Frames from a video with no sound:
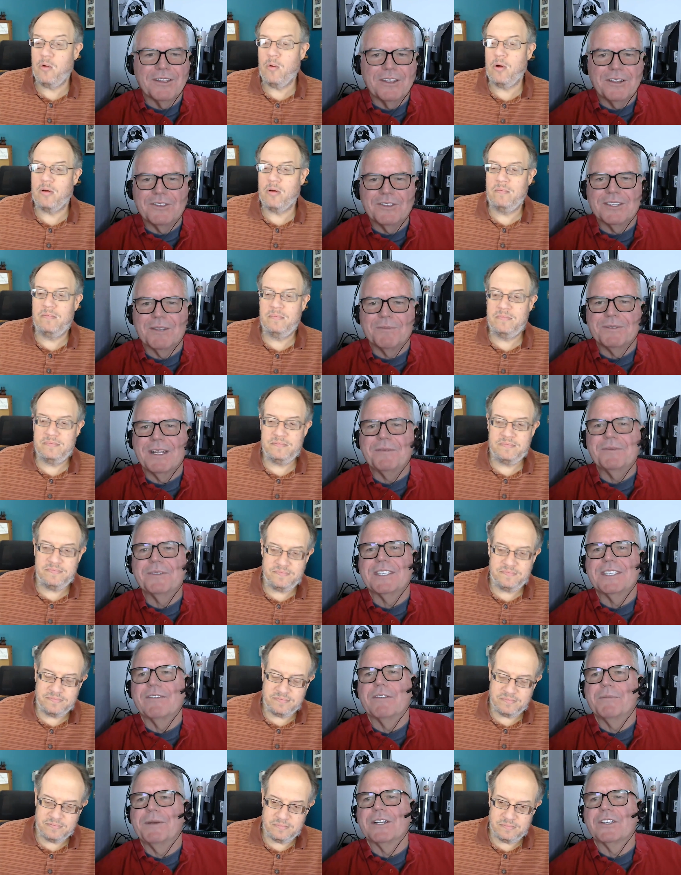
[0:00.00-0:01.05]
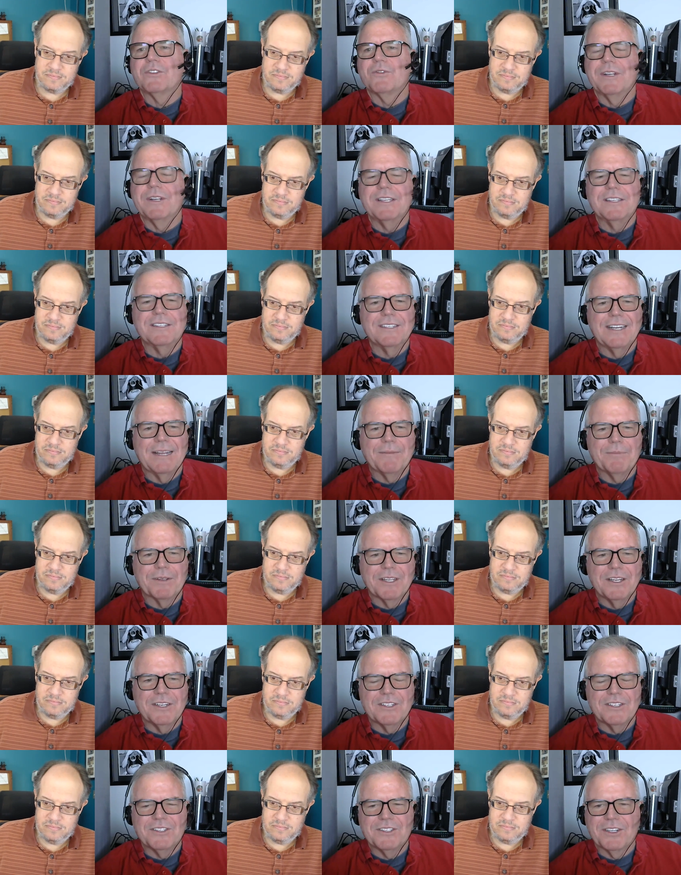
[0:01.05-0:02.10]
Speaker 1: oh, that you sometimes give about trends in
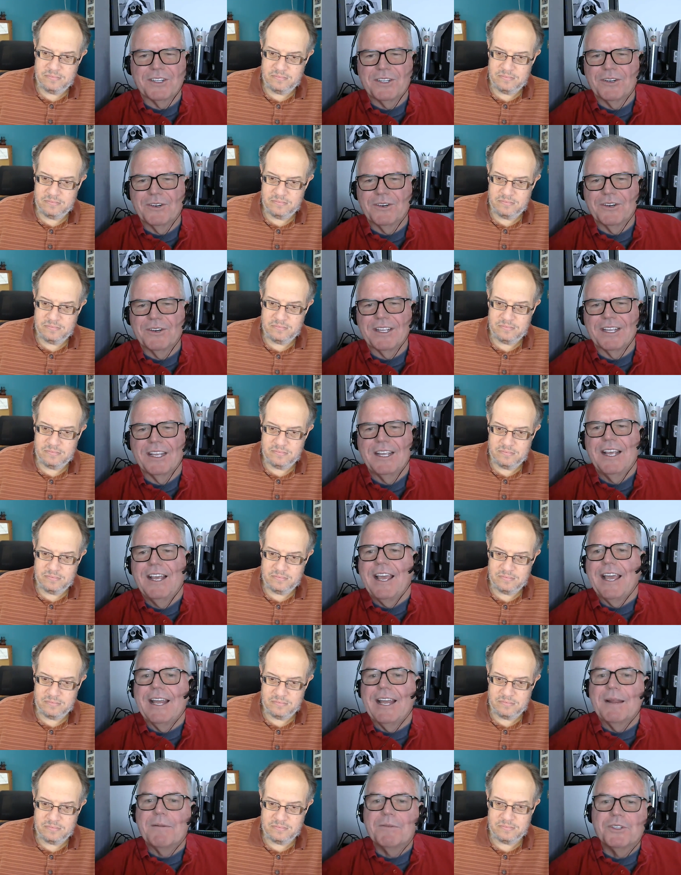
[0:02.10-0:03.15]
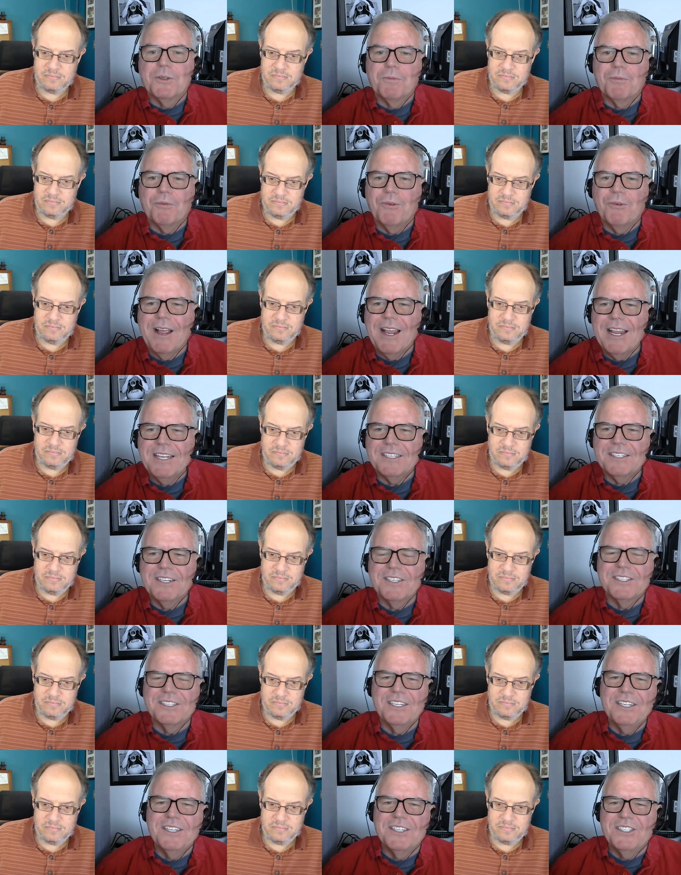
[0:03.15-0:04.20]
application security. And I'm mm-hmm. surprised to
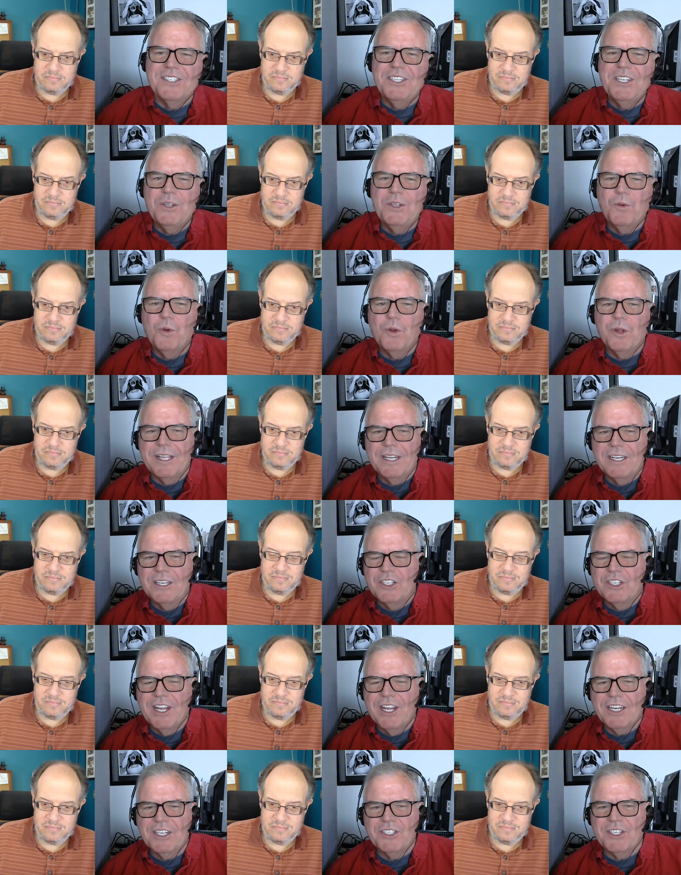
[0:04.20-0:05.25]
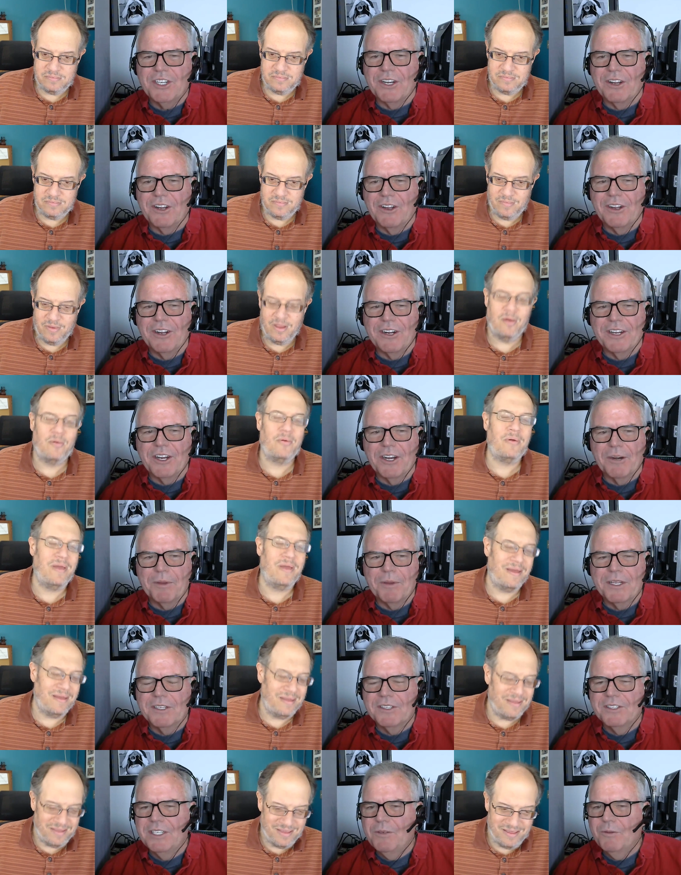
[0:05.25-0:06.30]
see SQL injection on here
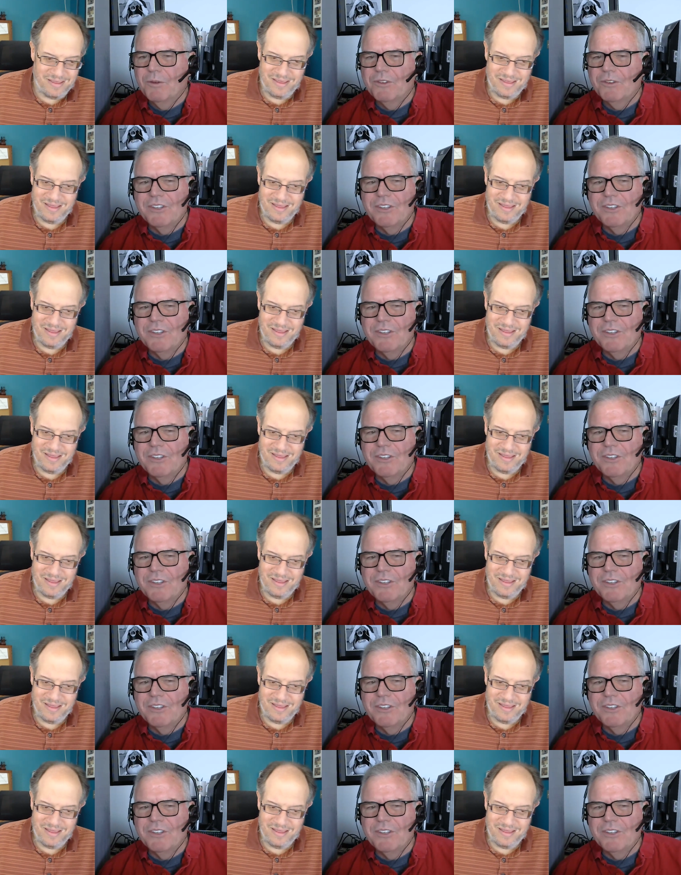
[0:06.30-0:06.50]
because SQL